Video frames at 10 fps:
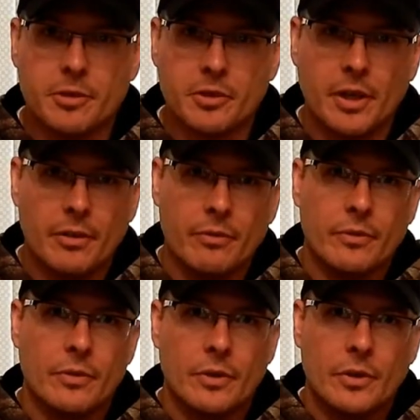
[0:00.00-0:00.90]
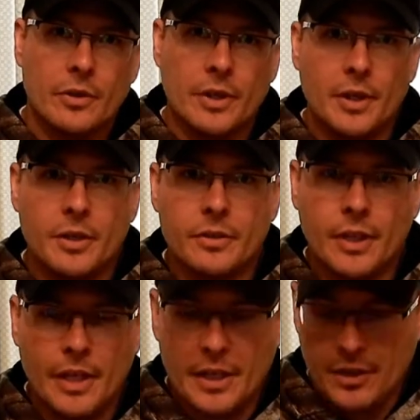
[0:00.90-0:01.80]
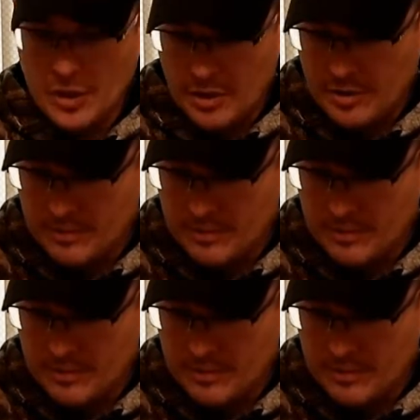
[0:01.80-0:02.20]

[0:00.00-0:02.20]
strength. They